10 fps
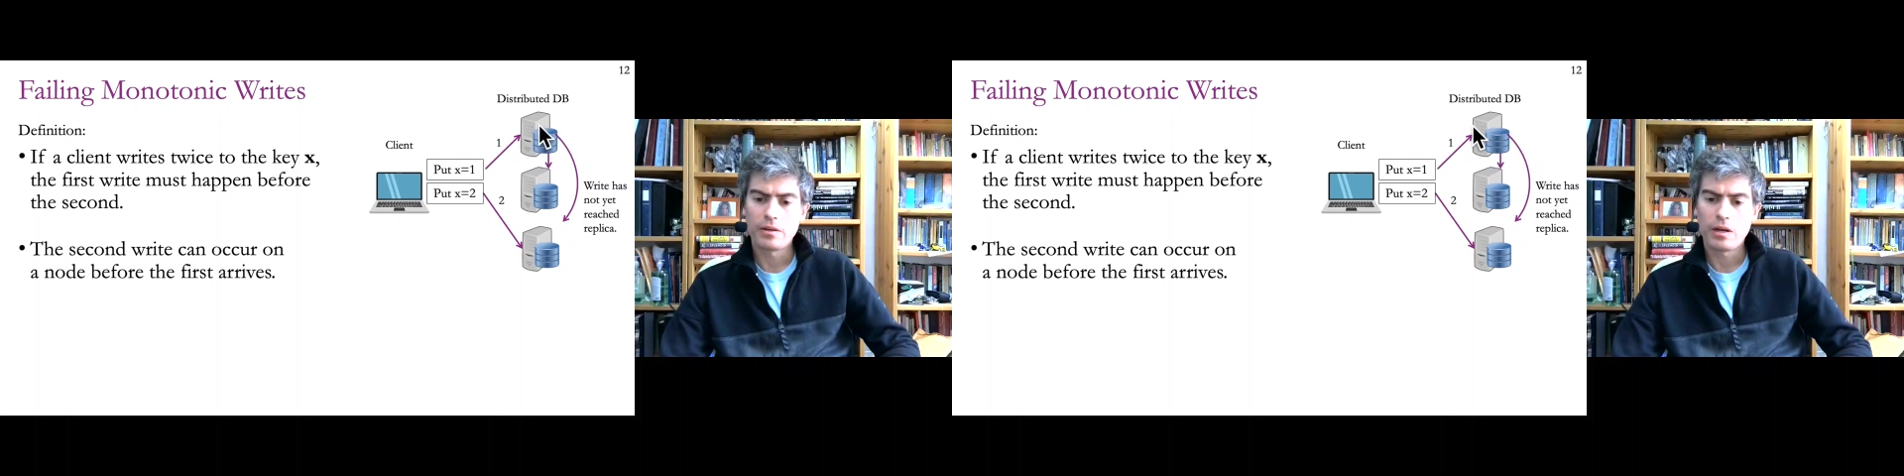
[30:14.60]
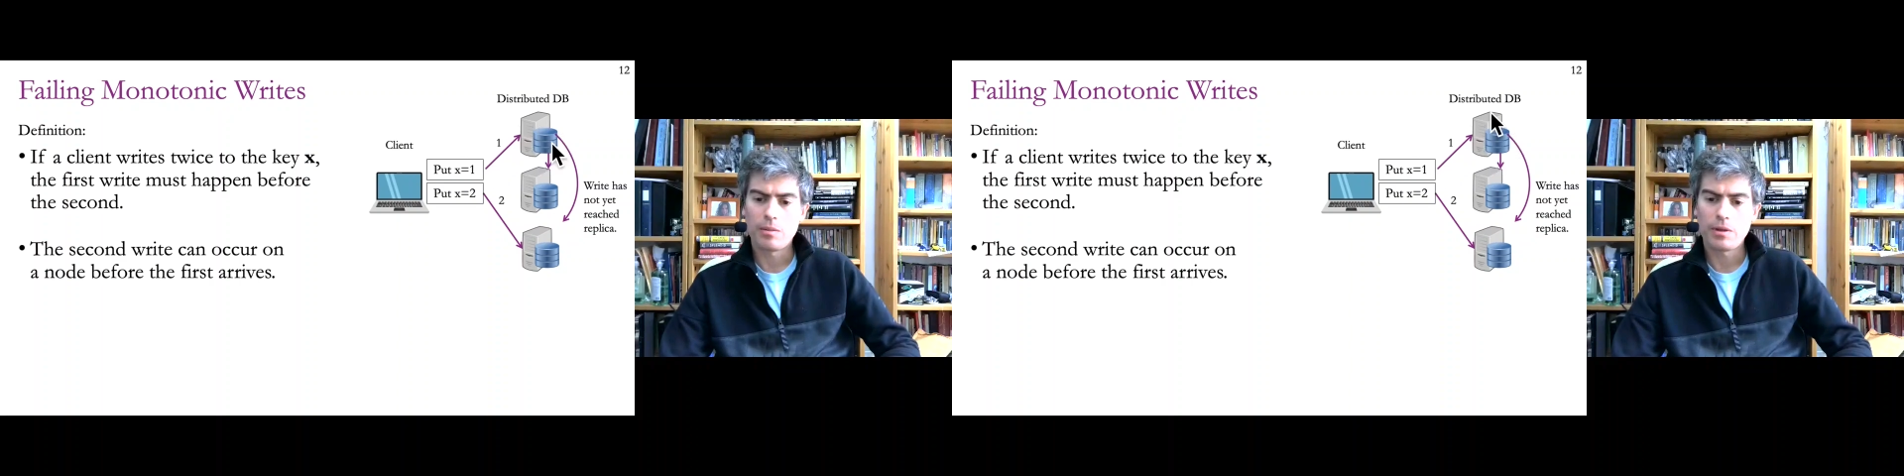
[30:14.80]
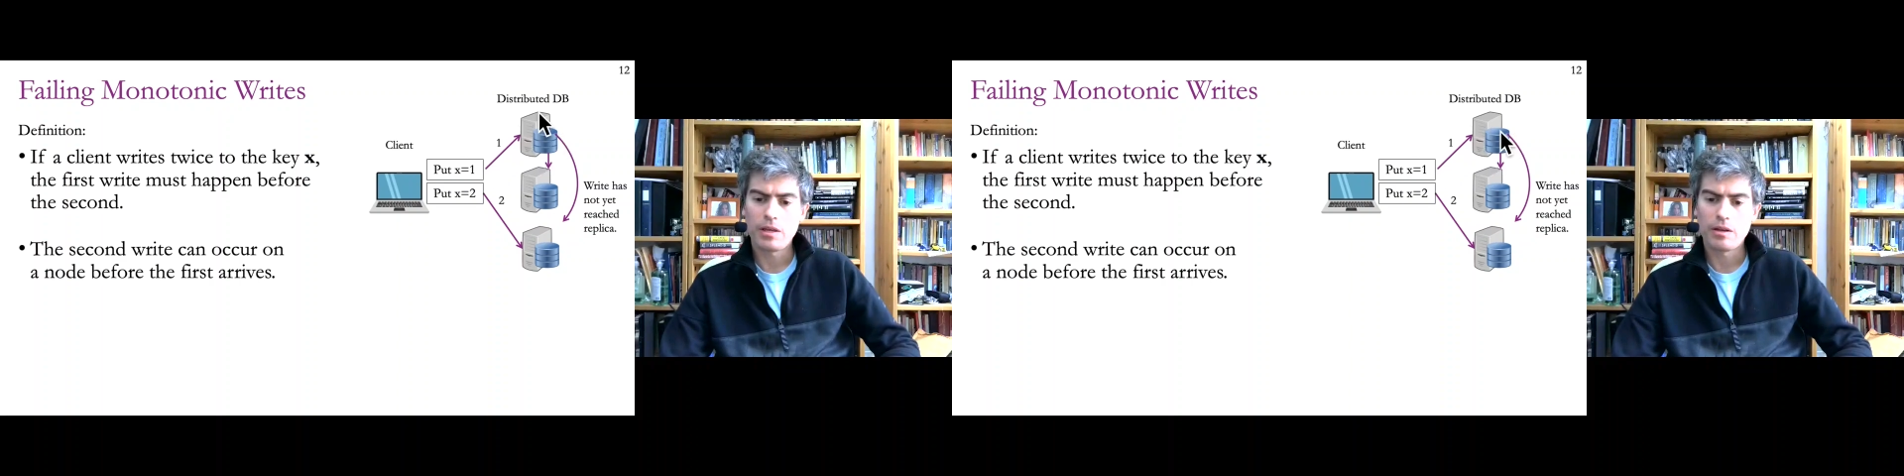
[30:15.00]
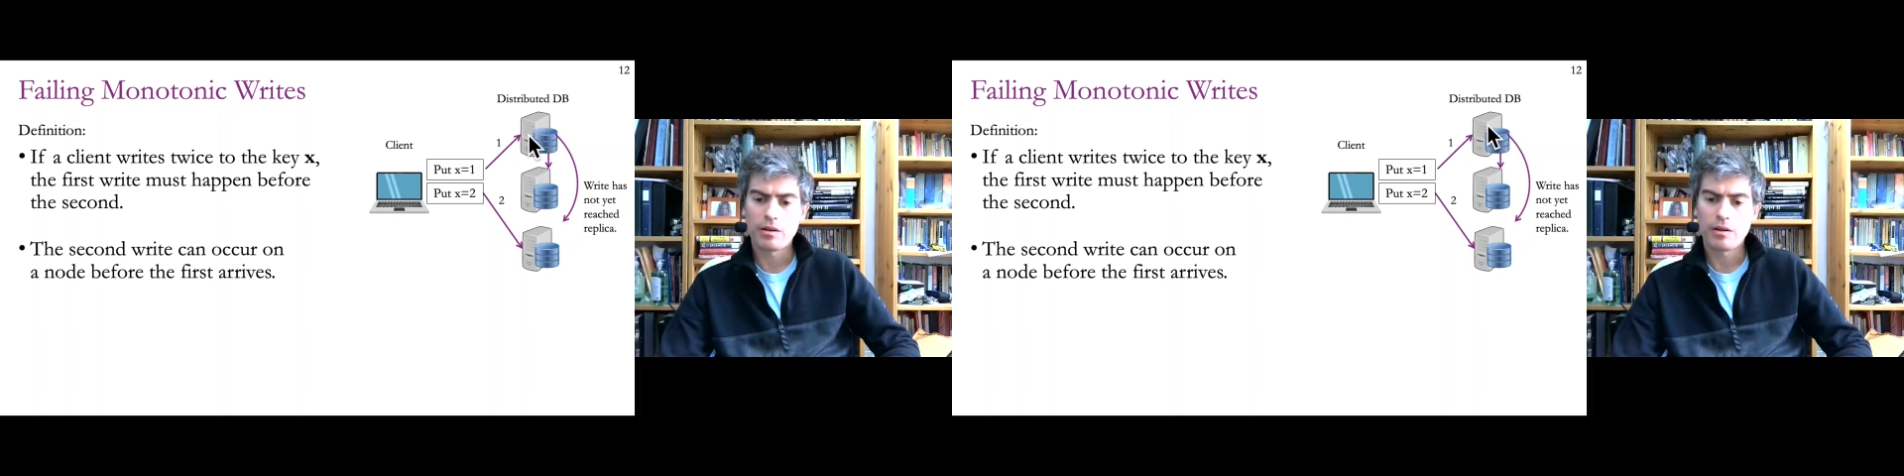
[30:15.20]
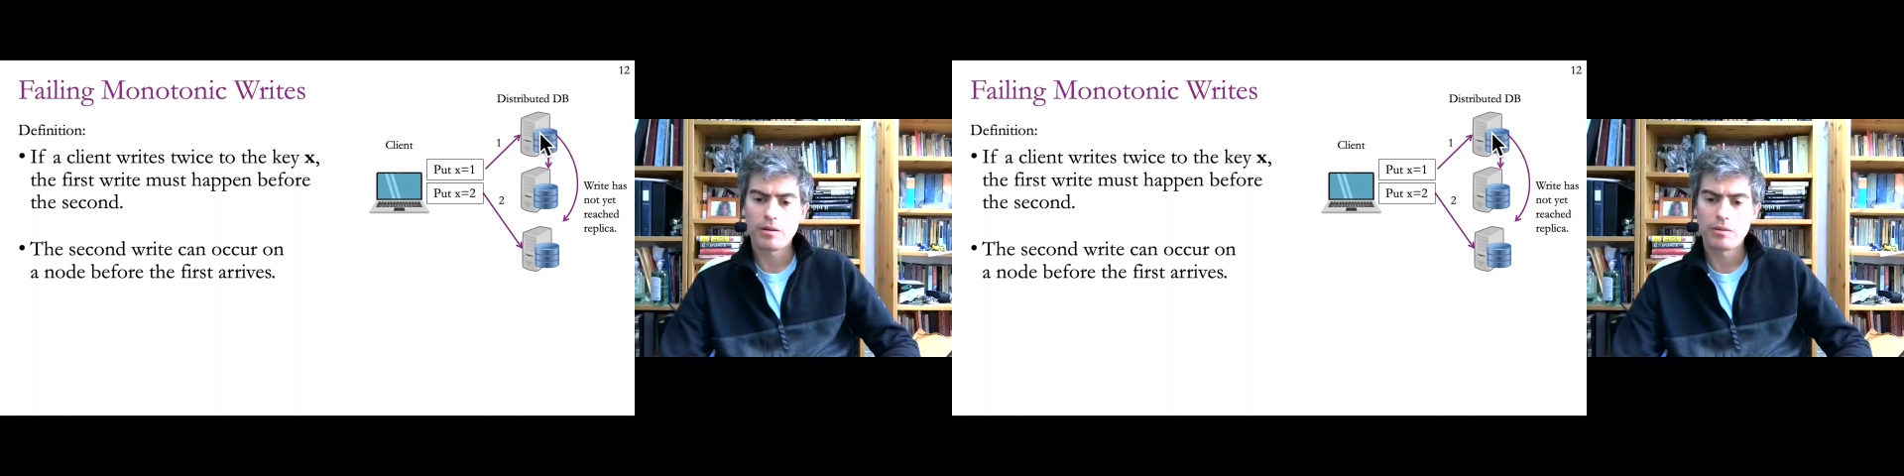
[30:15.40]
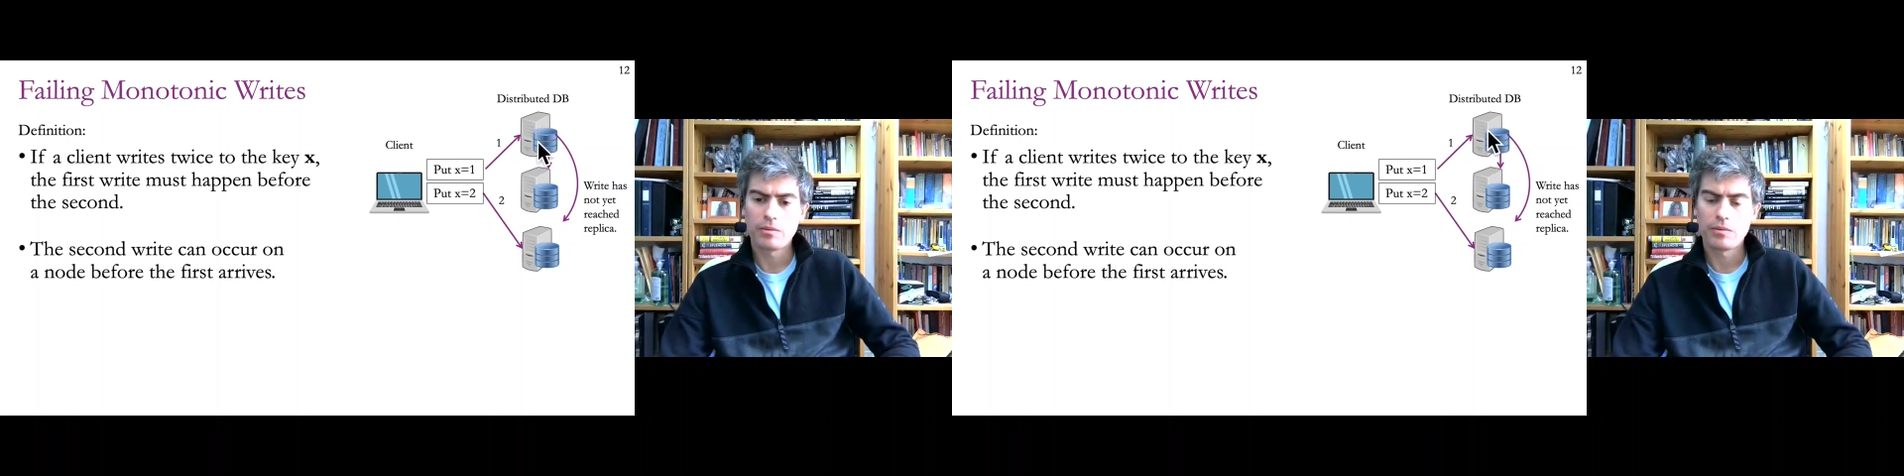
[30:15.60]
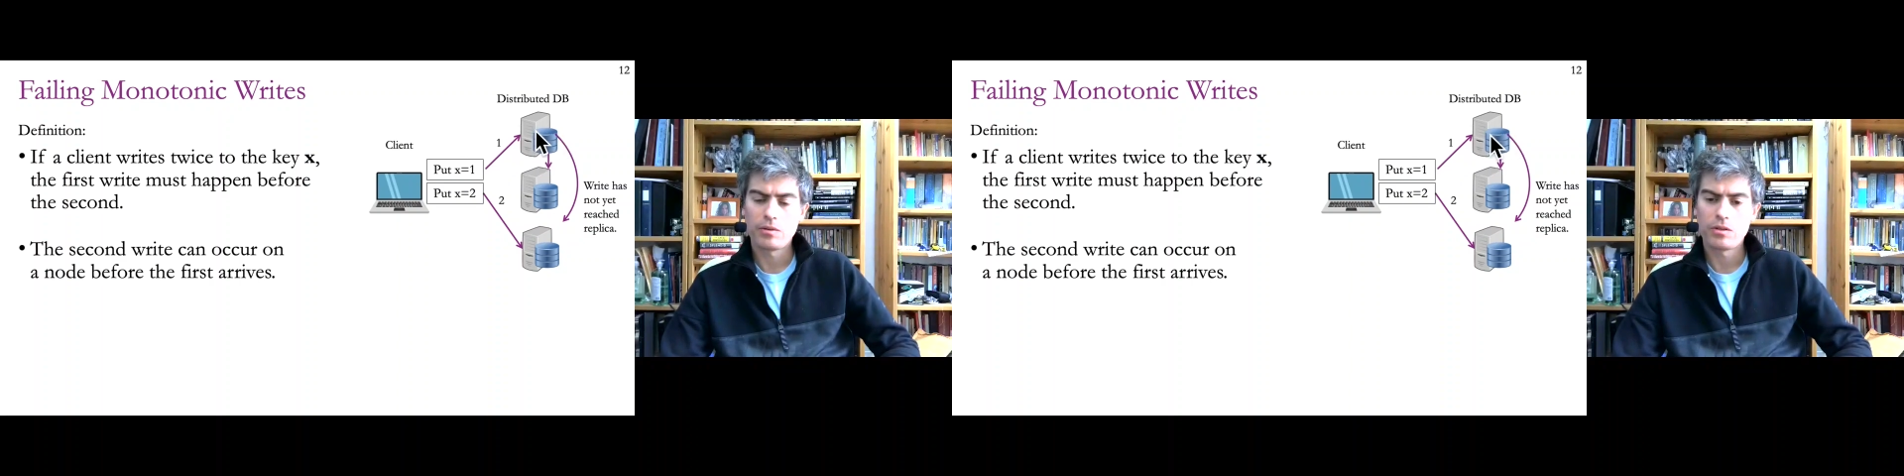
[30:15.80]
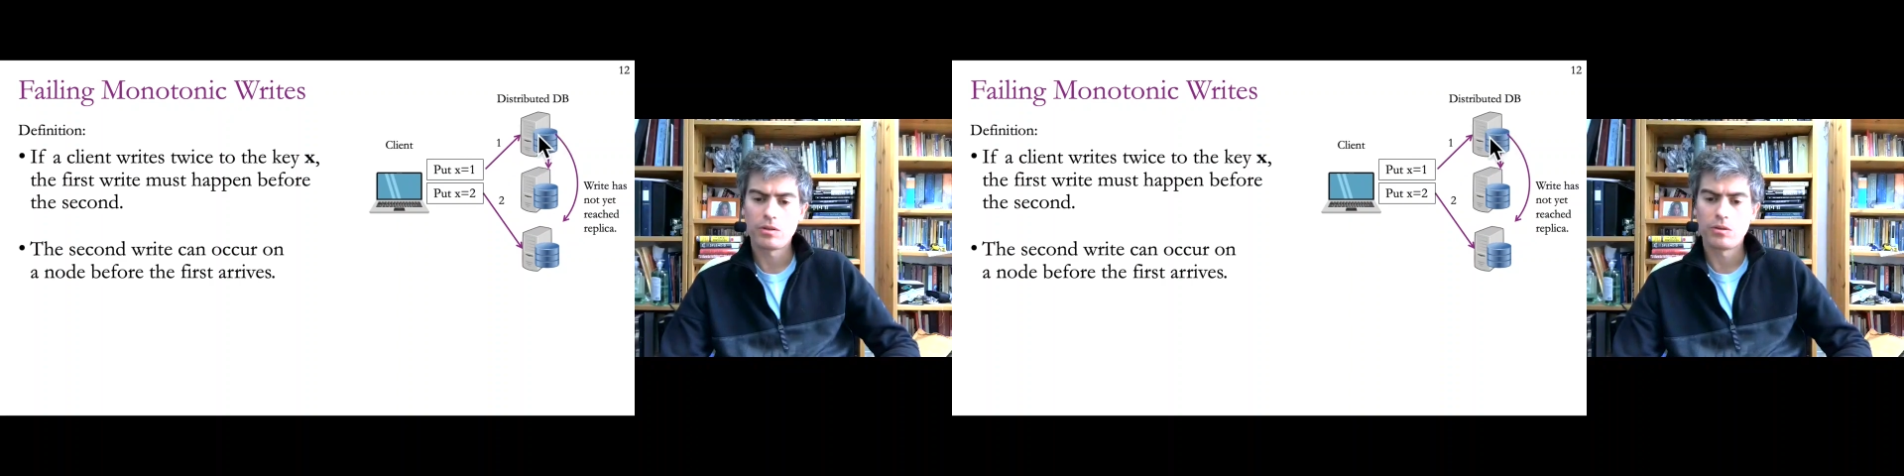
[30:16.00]
up here
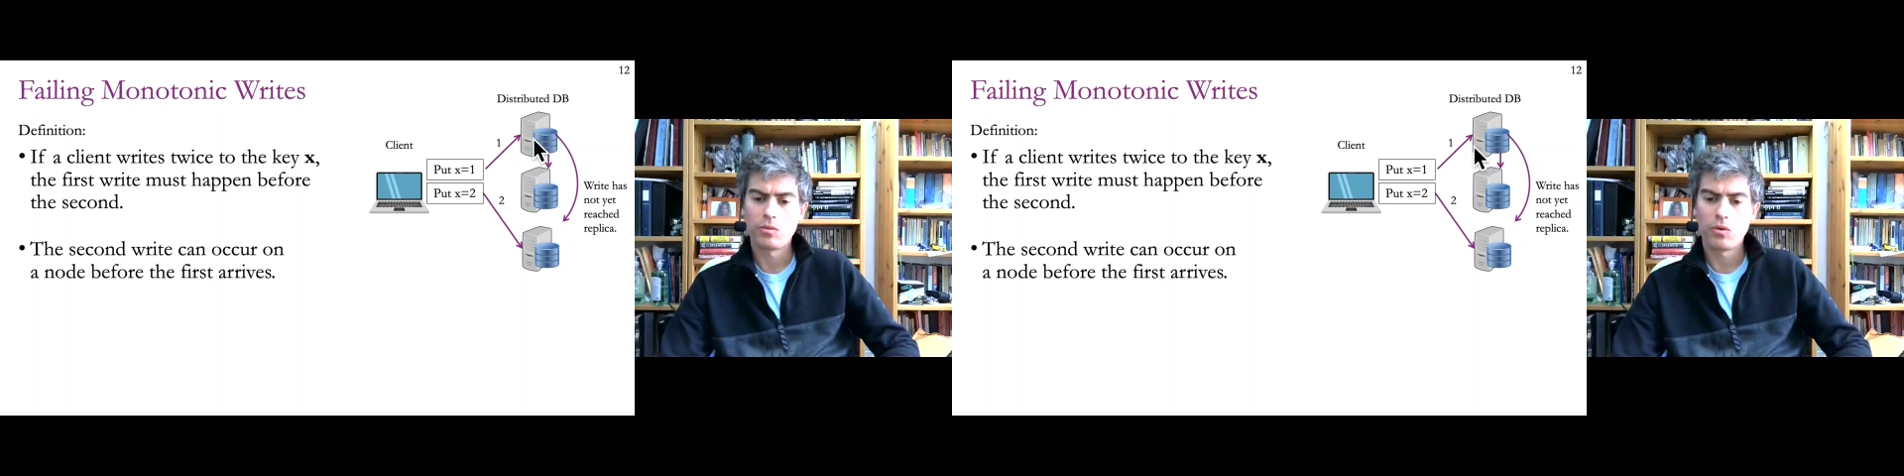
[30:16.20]
to